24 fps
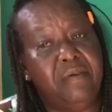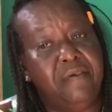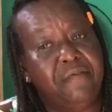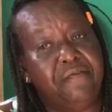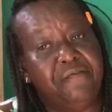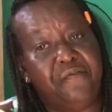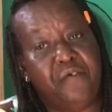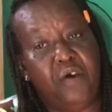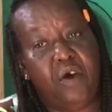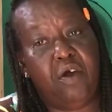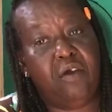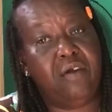
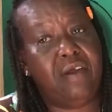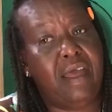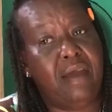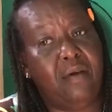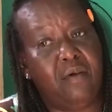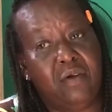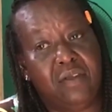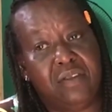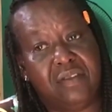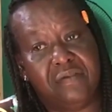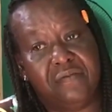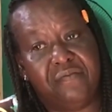before I
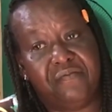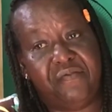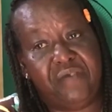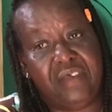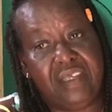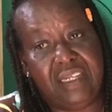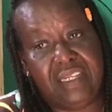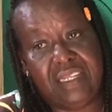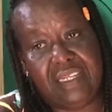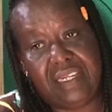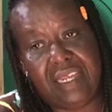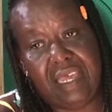wasn't
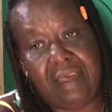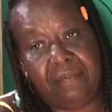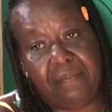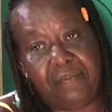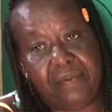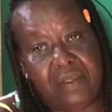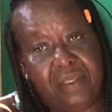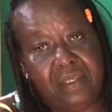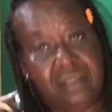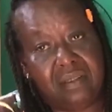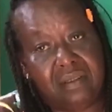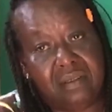feeling
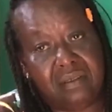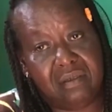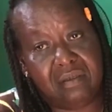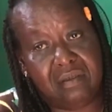happy.